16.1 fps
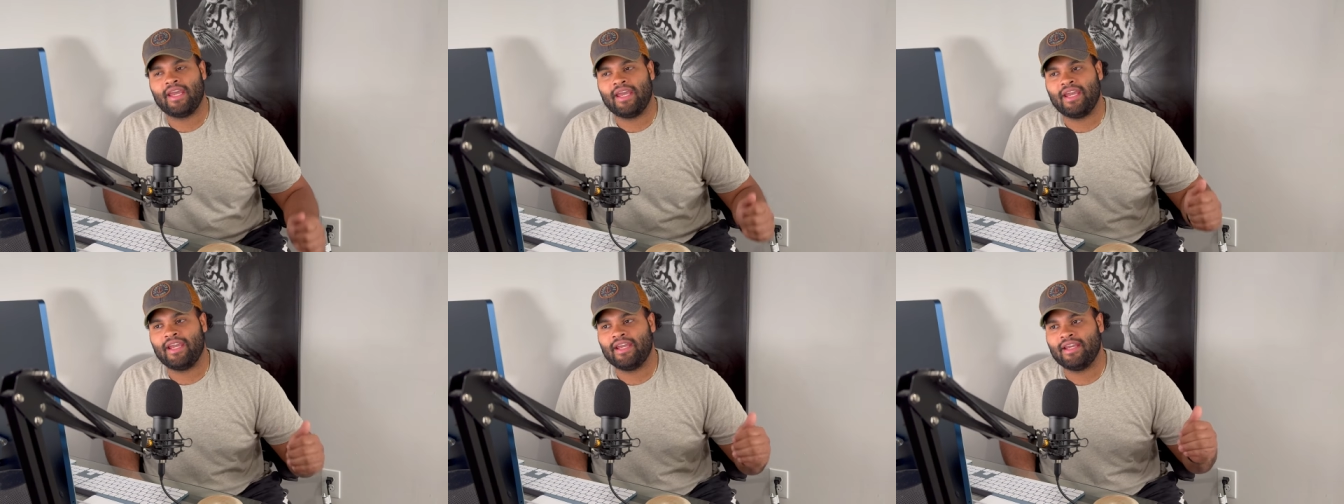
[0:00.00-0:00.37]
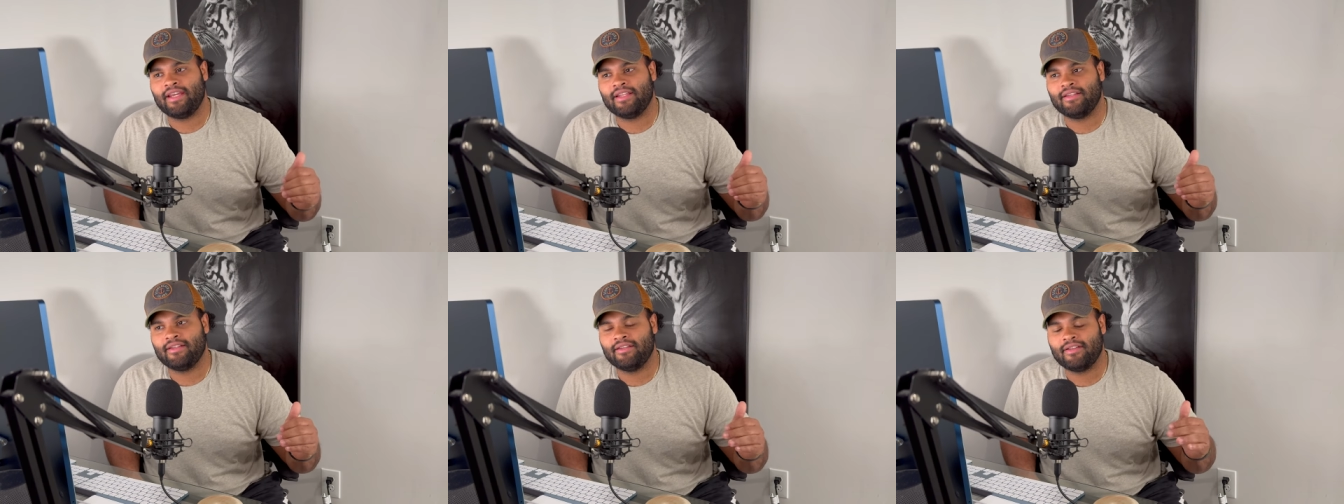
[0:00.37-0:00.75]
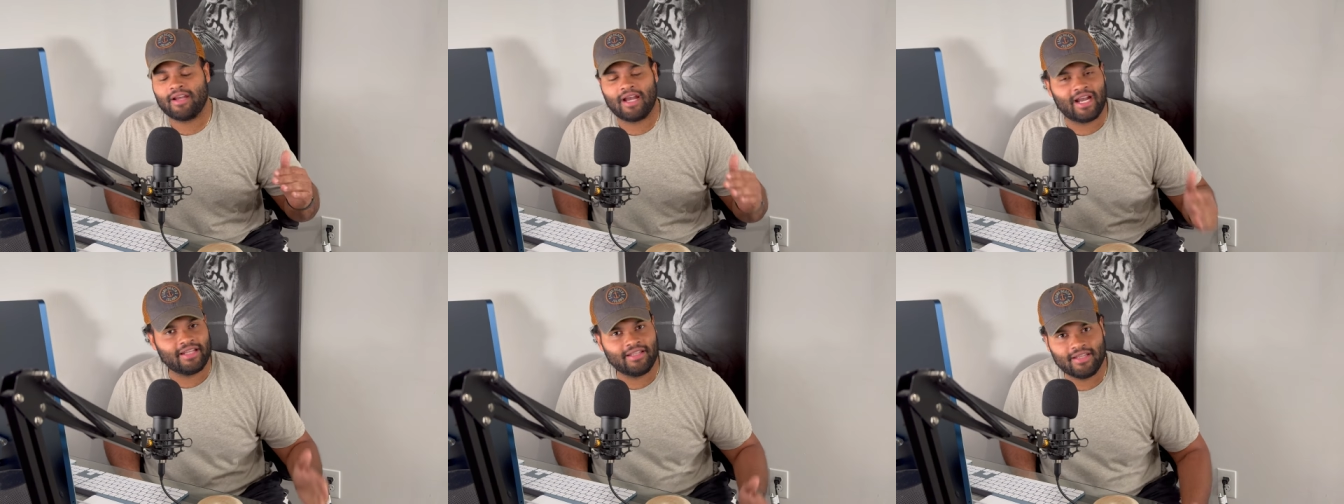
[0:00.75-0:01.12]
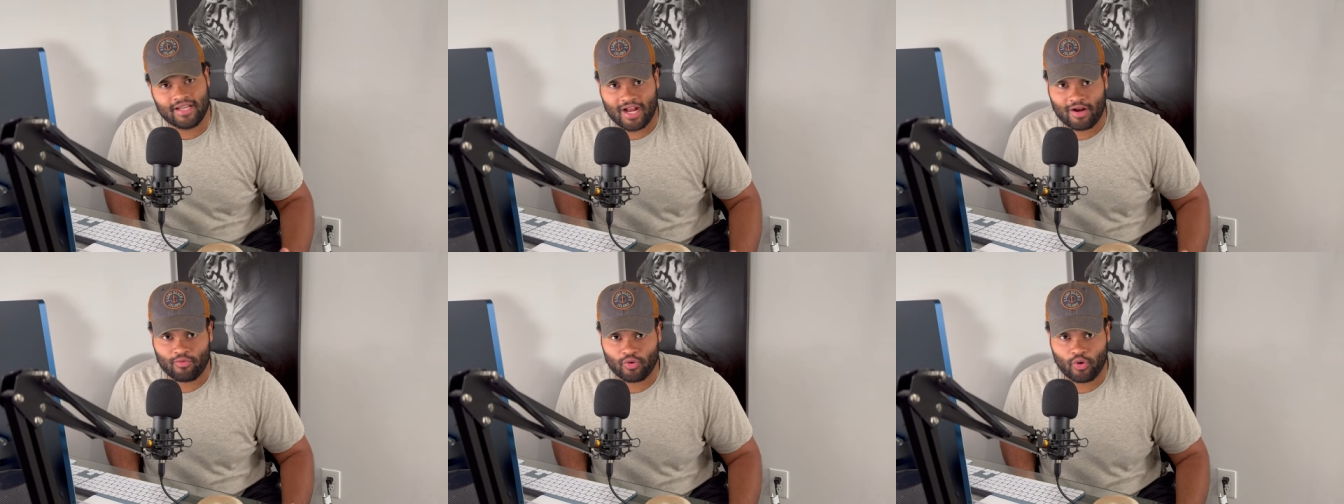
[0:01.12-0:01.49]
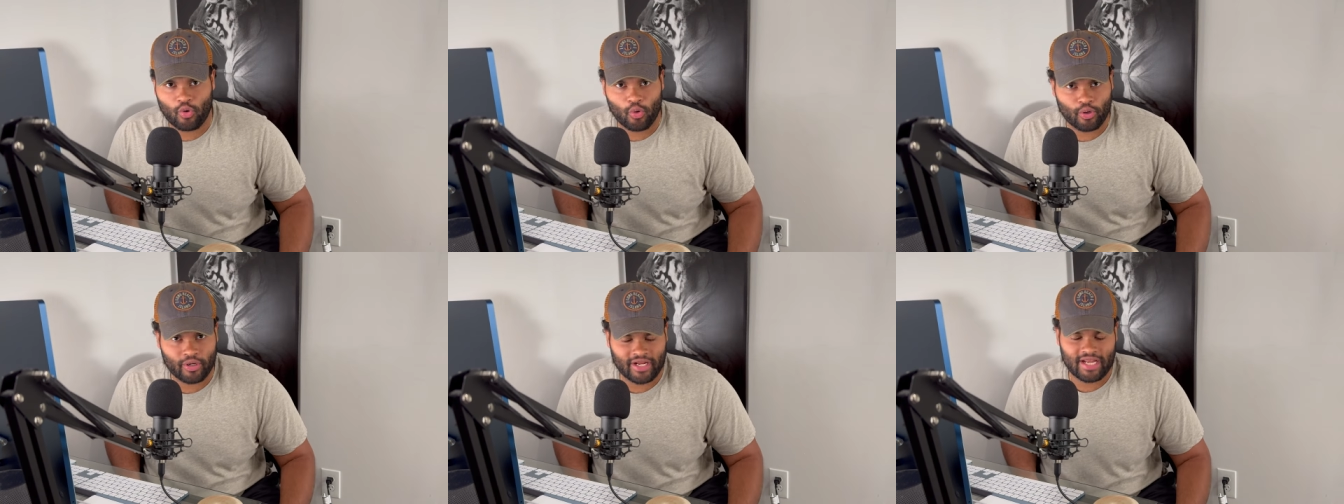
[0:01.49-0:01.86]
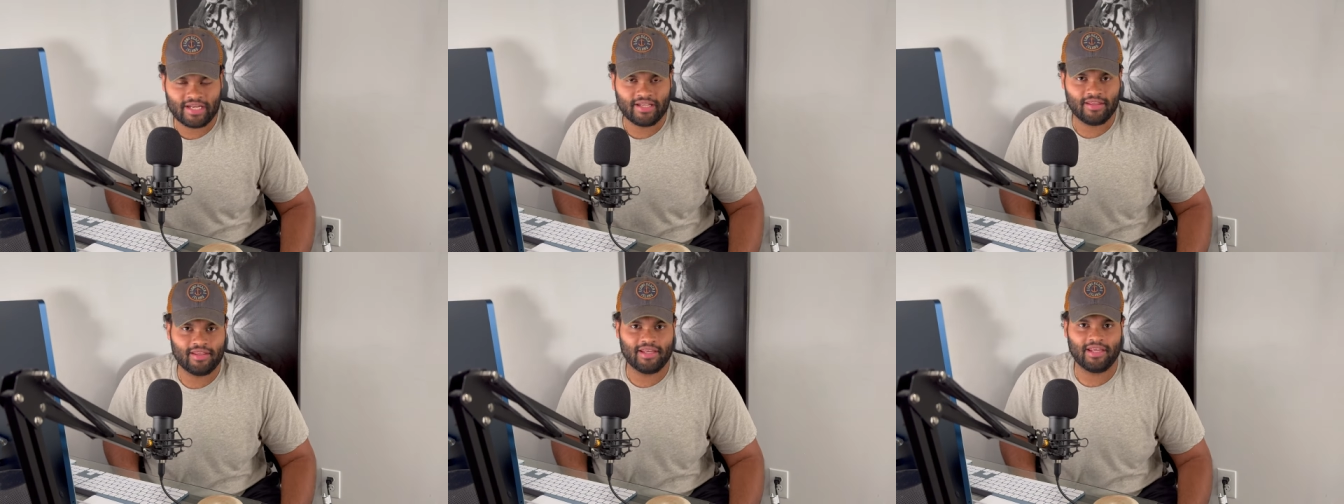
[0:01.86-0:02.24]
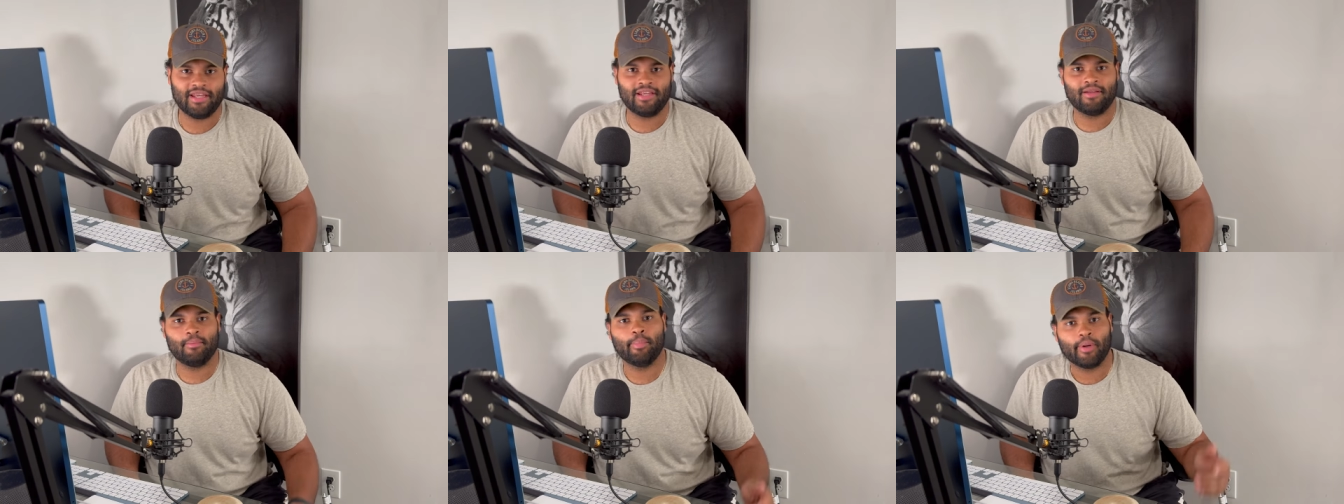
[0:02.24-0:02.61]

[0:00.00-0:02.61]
and I did not record anything,